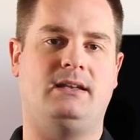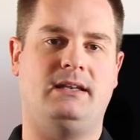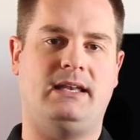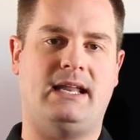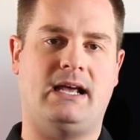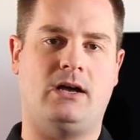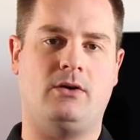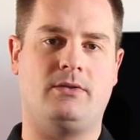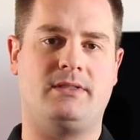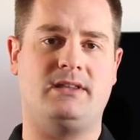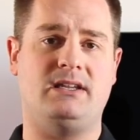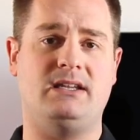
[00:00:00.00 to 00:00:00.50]

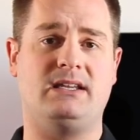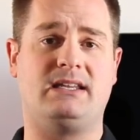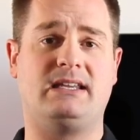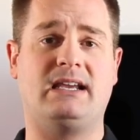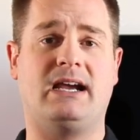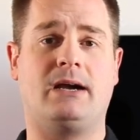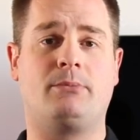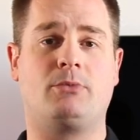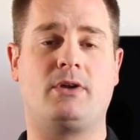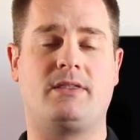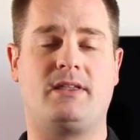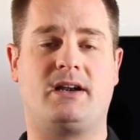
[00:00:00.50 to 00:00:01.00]
Now the
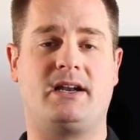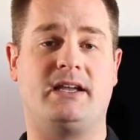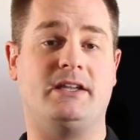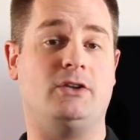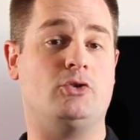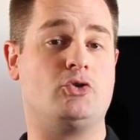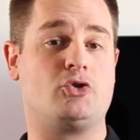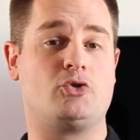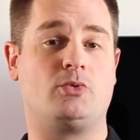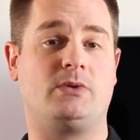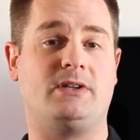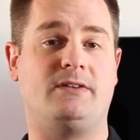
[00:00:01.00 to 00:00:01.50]
camera that I
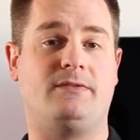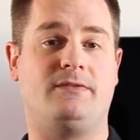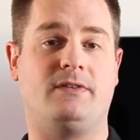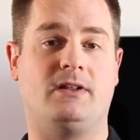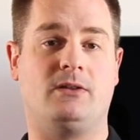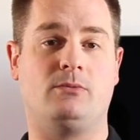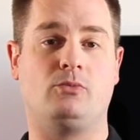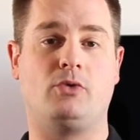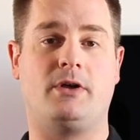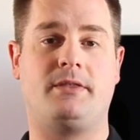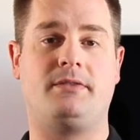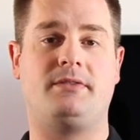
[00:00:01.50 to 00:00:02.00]
usually
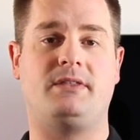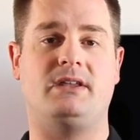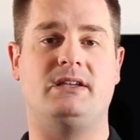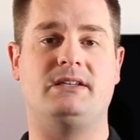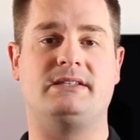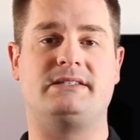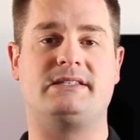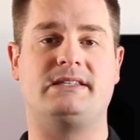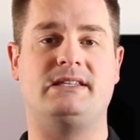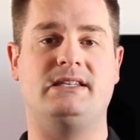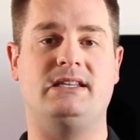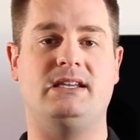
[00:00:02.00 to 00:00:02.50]
film with
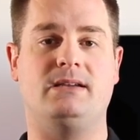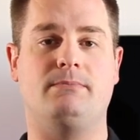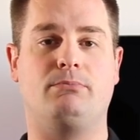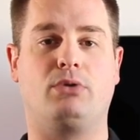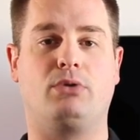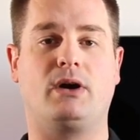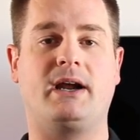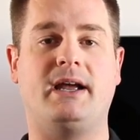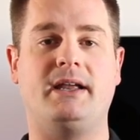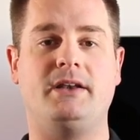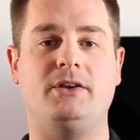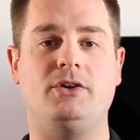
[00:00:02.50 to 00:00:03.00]
is the
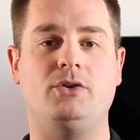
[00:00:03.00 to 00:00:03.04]
brand